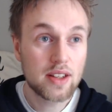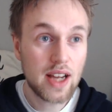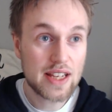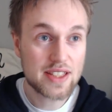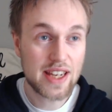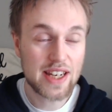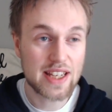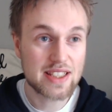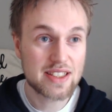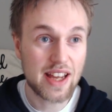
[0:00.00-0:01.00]
I say
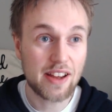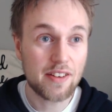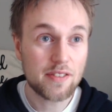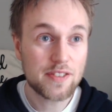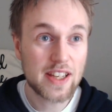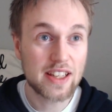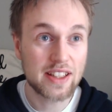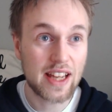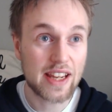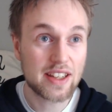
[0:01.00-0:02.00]
this uh, feeling
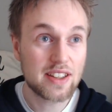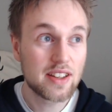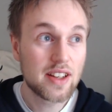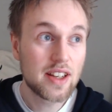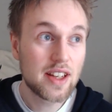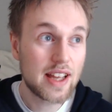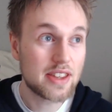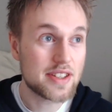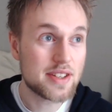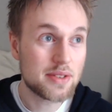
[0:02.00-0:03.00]
like it
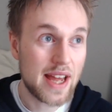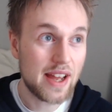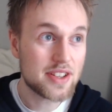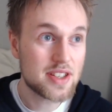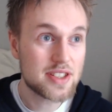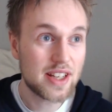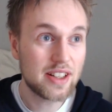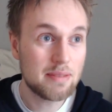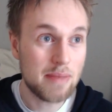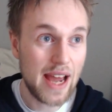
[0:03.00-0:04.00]
doesn't
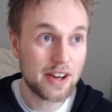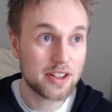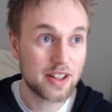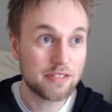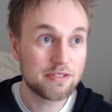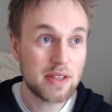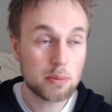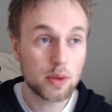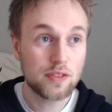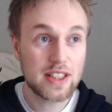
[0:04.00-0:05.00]
necessarily matter if
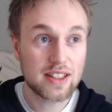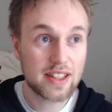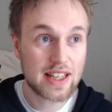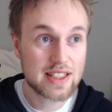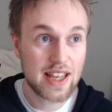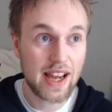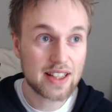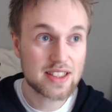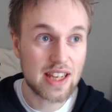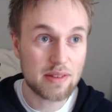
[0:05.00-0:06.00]
people feel the
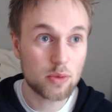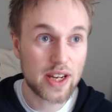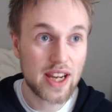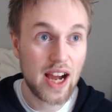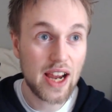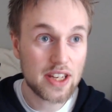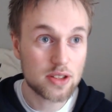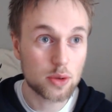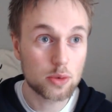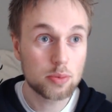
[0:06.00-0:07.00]
exact same way I
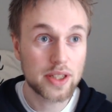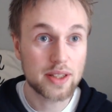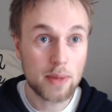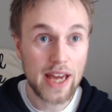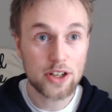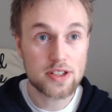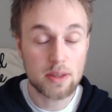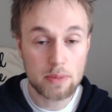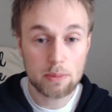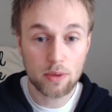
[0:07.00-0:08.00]
do, but it matters
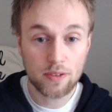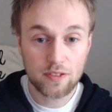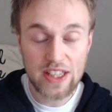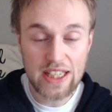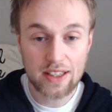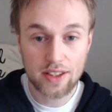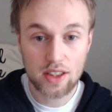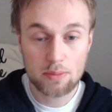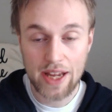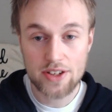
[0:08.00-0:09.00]
that people feel and
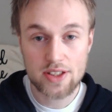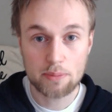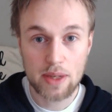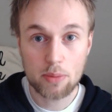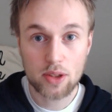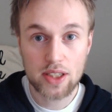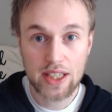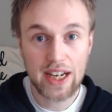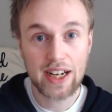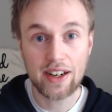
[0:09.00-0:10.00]
it matters that people
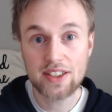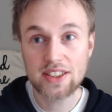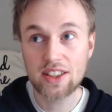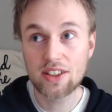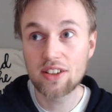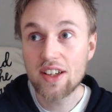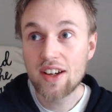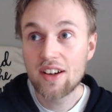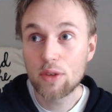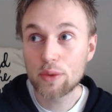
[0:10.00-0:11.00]
care. So
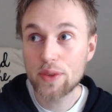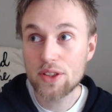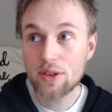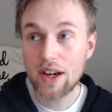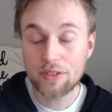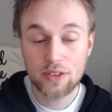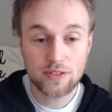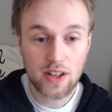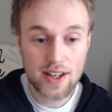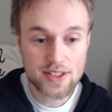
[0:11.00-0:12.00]
what we do have to
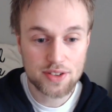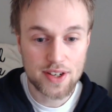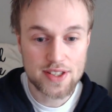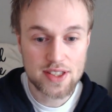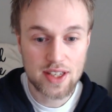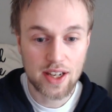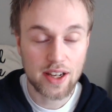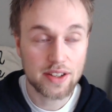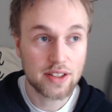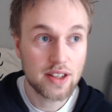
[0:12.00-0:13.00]
foster is.
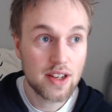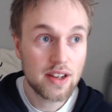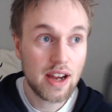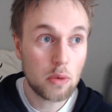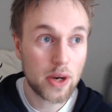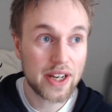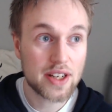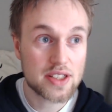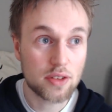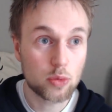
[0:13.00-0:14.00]
Um,
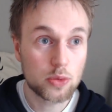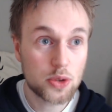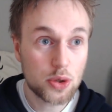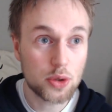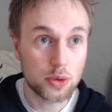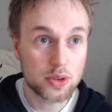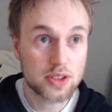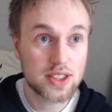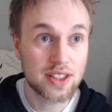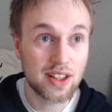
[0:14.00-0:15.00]
awareness of
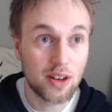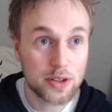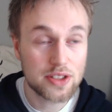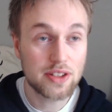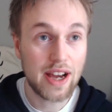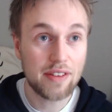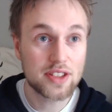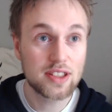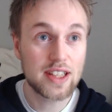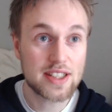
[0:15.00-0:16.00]
truth you know you have
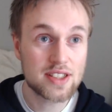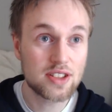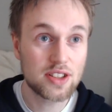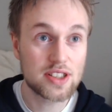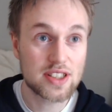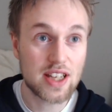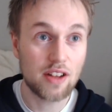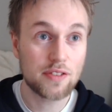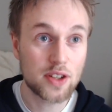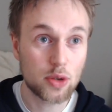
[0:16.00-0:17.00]
to listen to
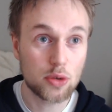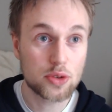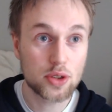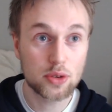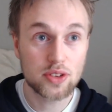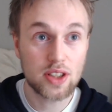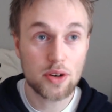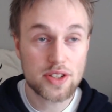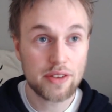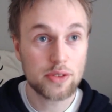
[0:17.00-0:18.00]
yourself and your own truth and you
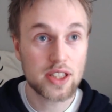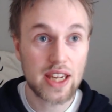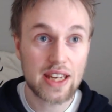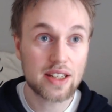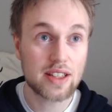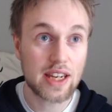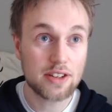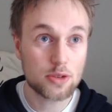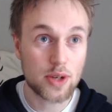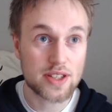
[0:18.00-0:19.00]
also have to gain an
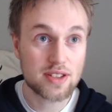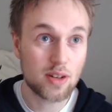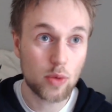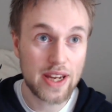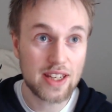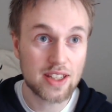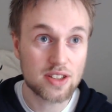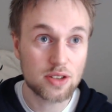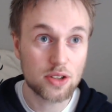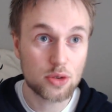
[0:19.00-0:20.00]
interest and awaken
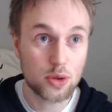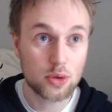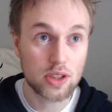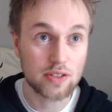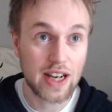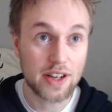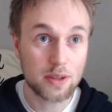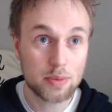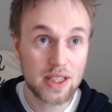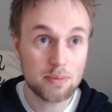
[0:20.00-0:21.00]
to the truth of other
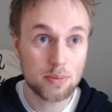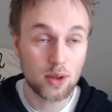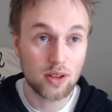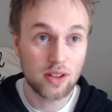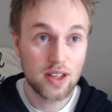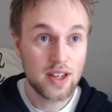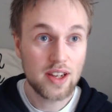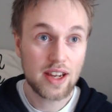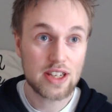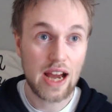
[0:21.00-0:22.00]
people
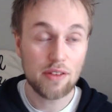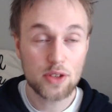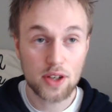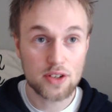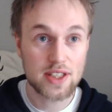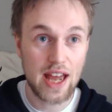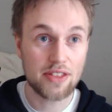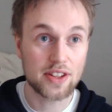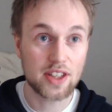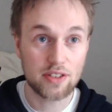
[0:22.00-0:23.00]
you have to understand
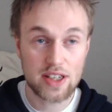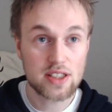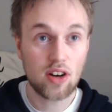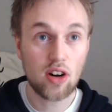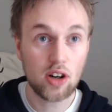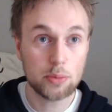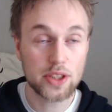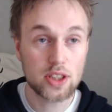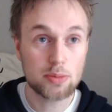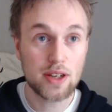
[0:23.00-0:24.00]
that there is a
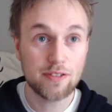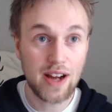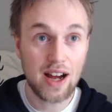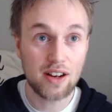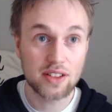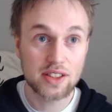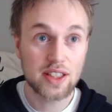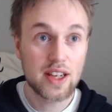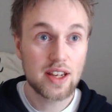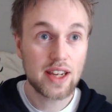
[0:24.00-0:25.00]
harmony to be found
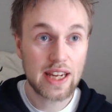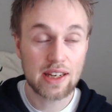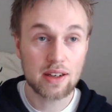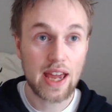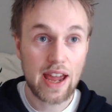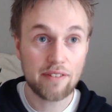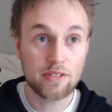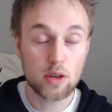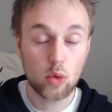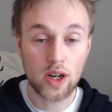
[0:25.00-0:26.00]
in
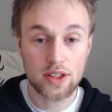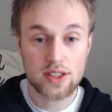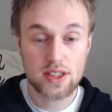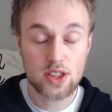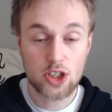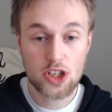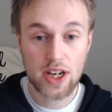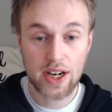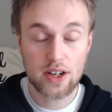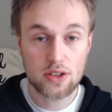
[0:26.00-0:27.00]
everyone's
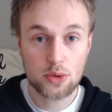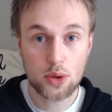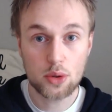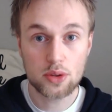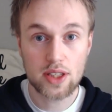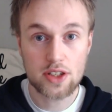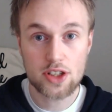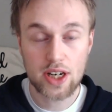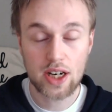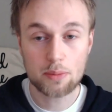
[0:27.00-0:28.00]
shared truth and
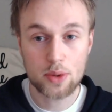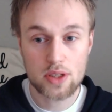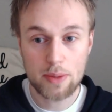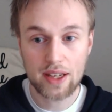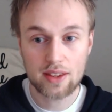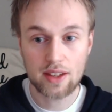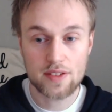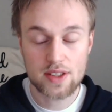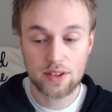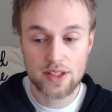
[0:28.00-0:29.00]
shared
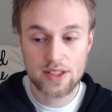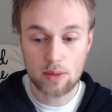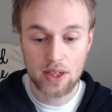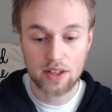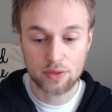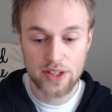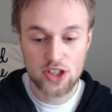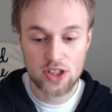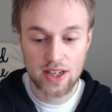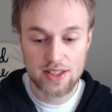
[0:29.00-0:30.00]
perspectives there is some kind of
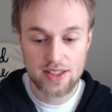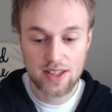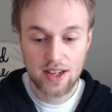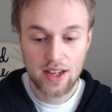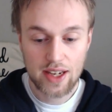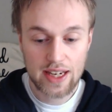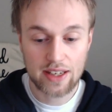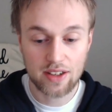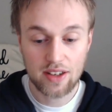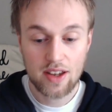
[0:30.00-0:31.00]
richness
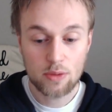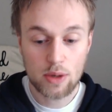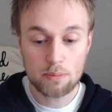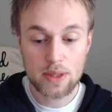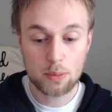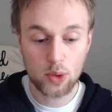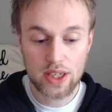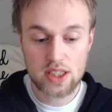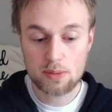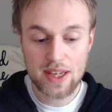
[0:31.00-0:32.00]
in when people
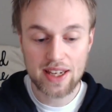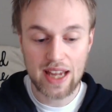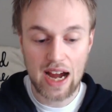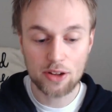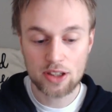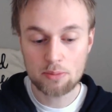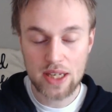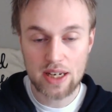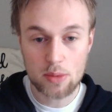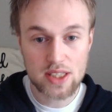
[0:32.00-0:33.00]
can speak out and
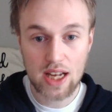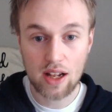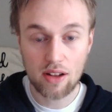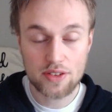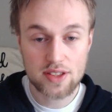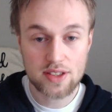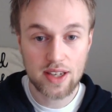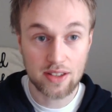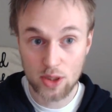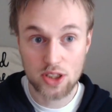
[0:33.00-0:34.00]
be themselves
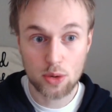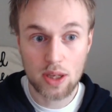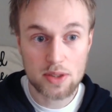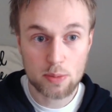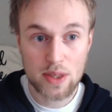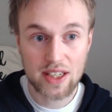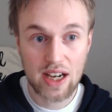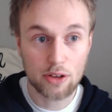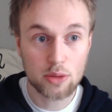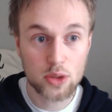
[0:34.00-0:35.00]
and when you can speak
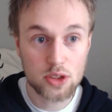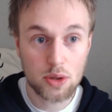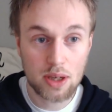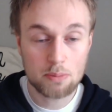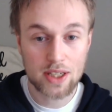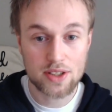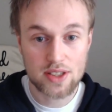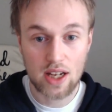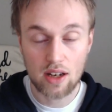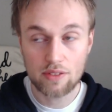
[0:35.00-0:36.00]
out and when you can be
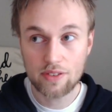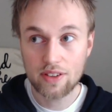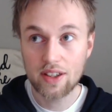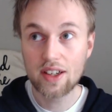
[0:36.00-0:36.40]
yourself